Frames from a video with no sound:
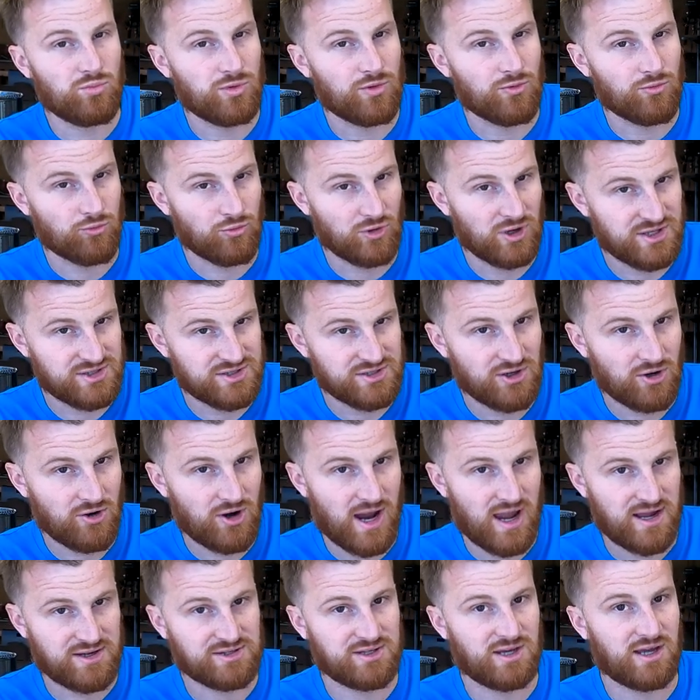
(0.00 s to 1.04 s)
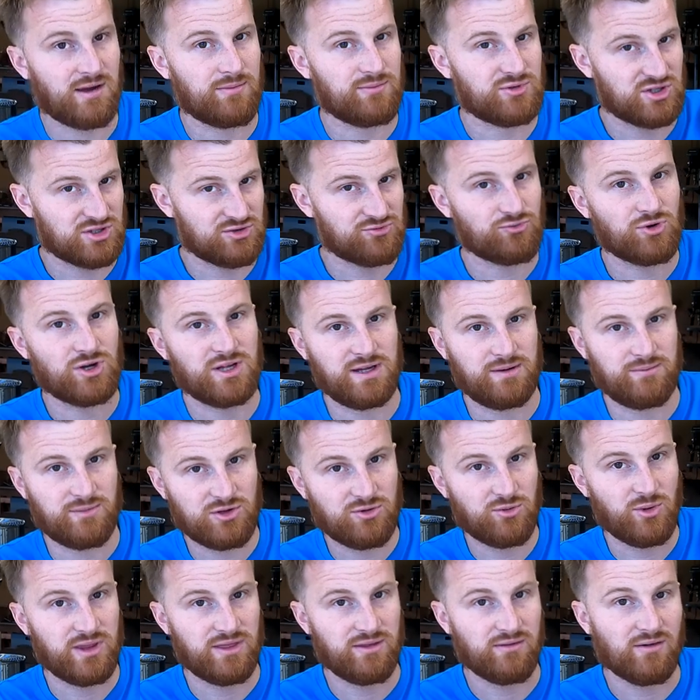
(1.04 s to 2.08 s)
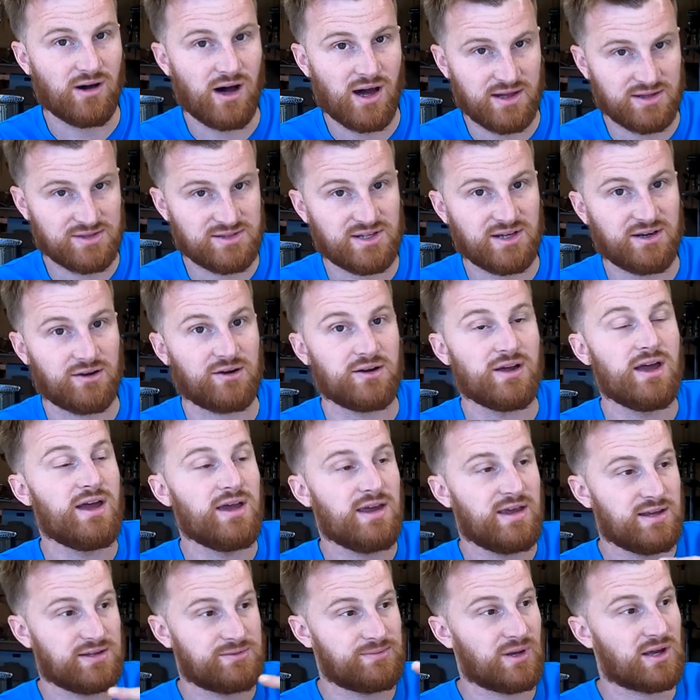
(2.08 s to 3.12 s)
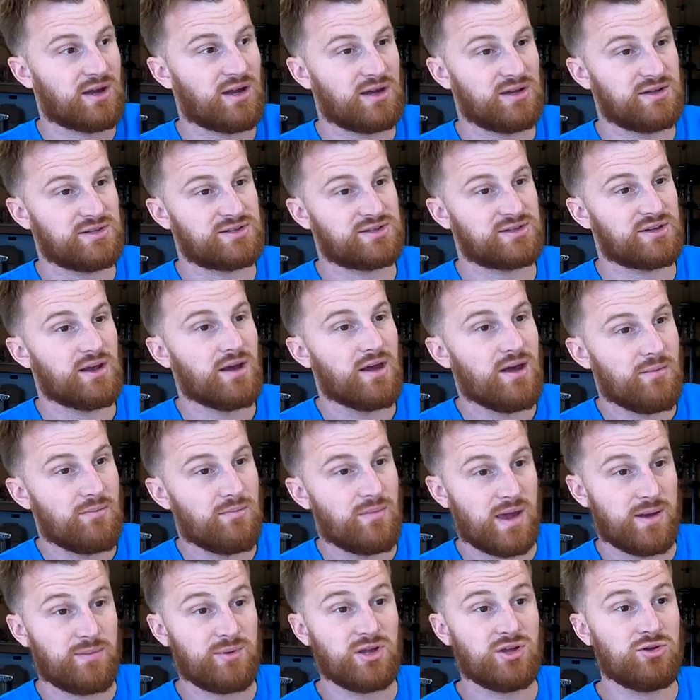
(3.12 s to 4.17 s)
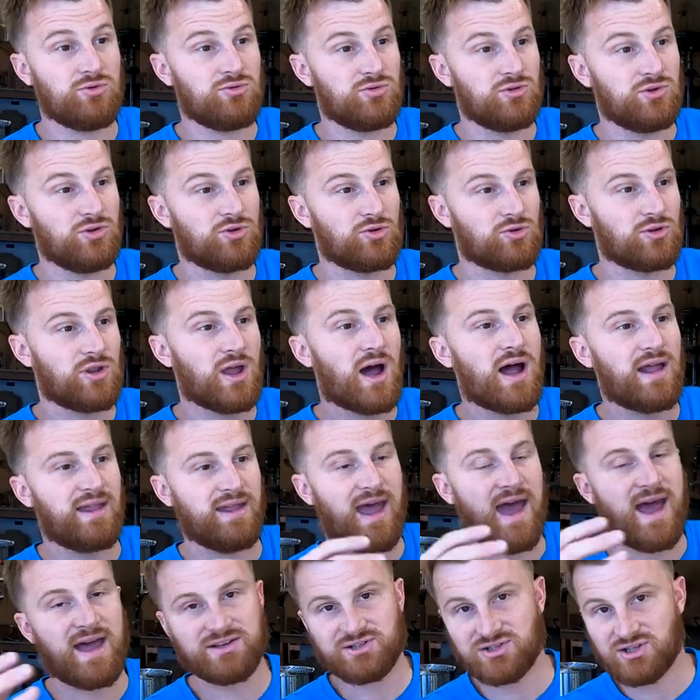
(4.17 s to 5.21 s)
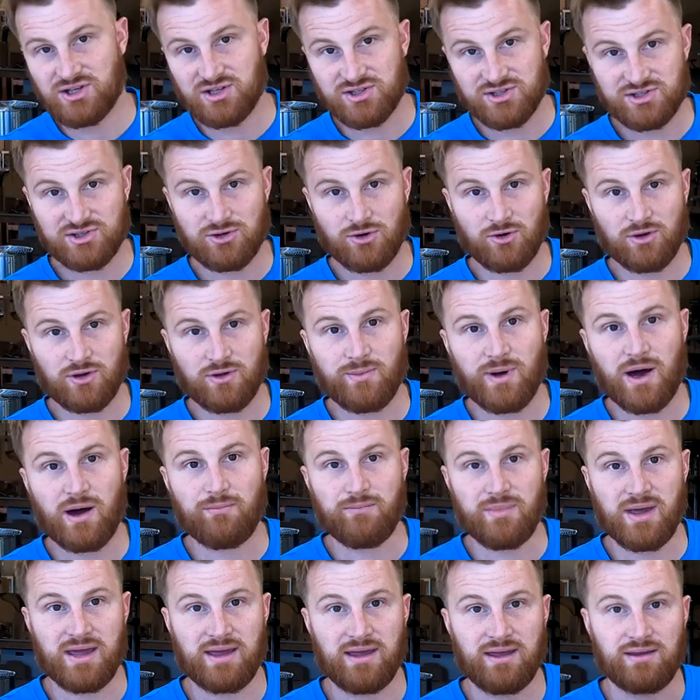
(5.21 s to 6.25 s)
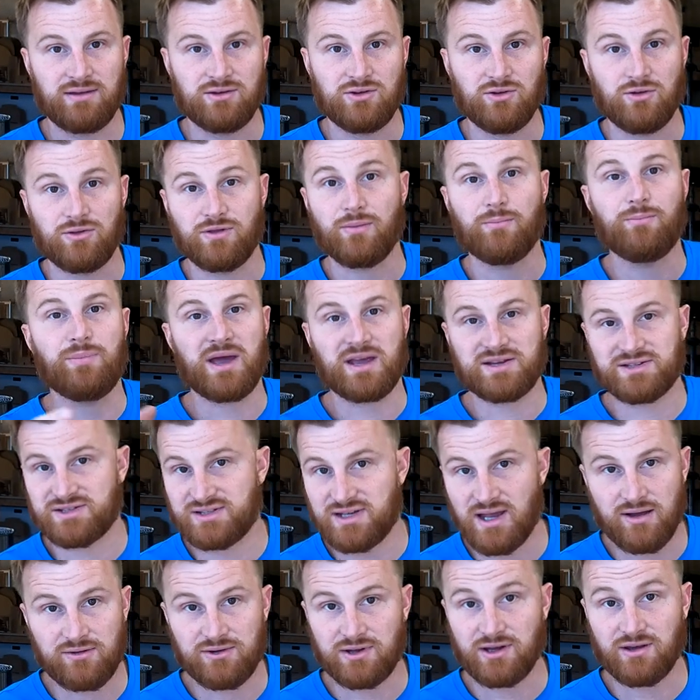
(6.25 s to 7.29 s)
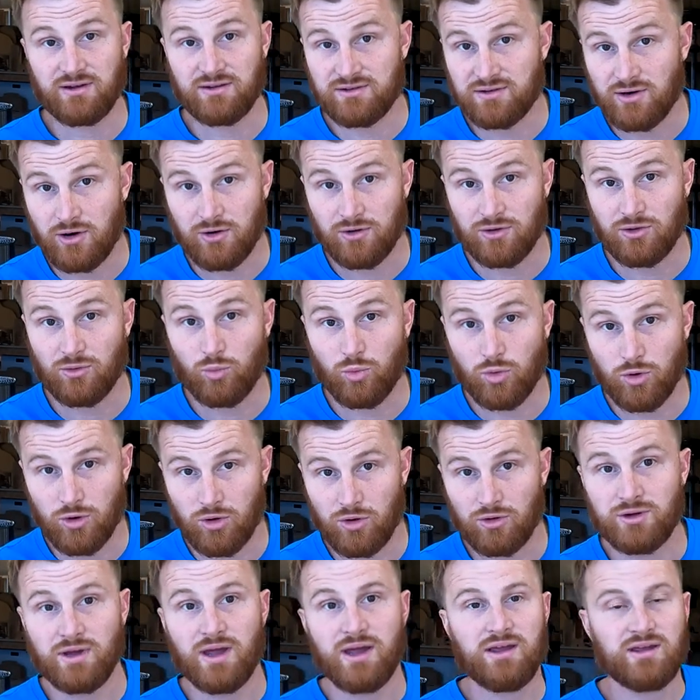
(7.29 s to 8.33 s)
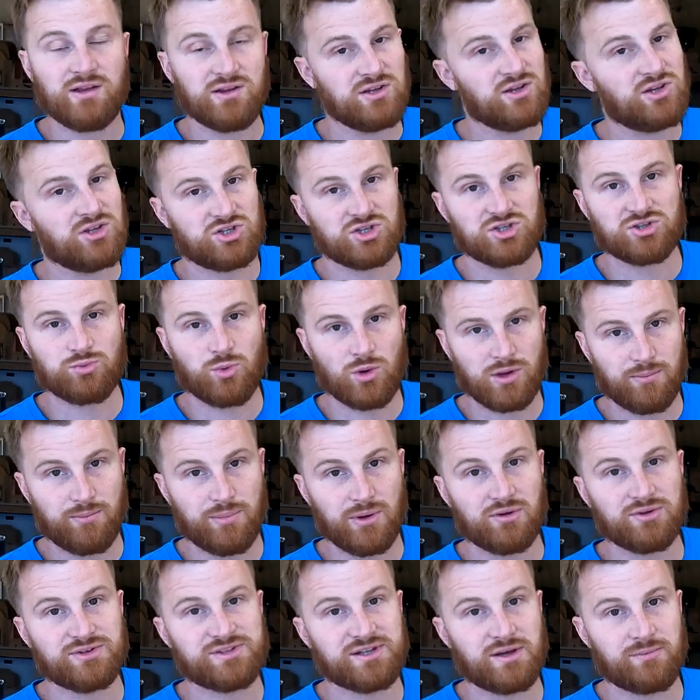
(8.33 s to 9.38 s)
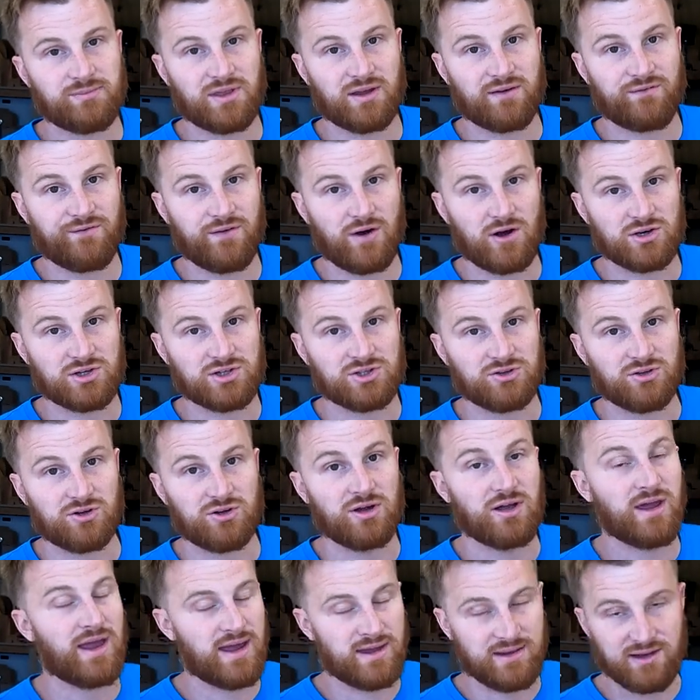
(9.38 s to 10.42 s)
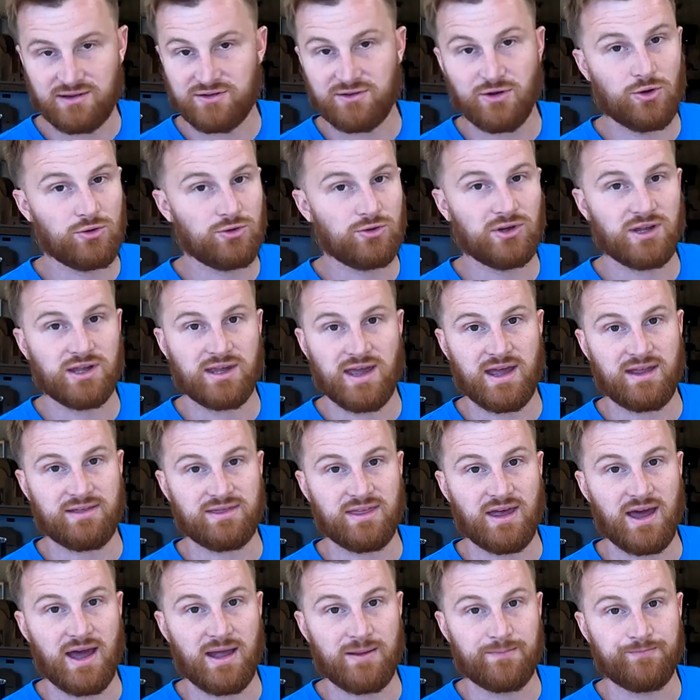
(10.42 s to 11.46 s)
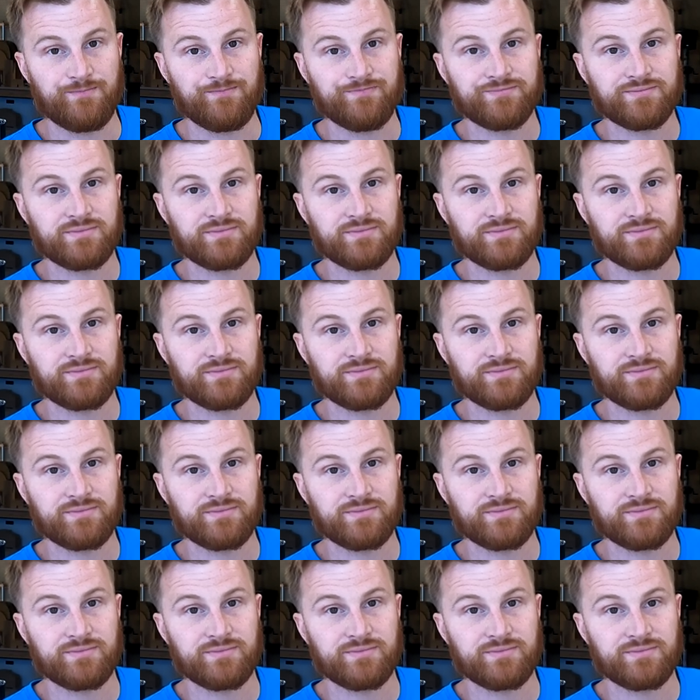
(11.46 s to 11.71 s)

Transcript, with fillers: the reason you're asking, I'm just reading between the lines here, is because maybe you, you're not as concerned about making you know the best sounding guitar in the world. You just want to build something functional, and I totally get that.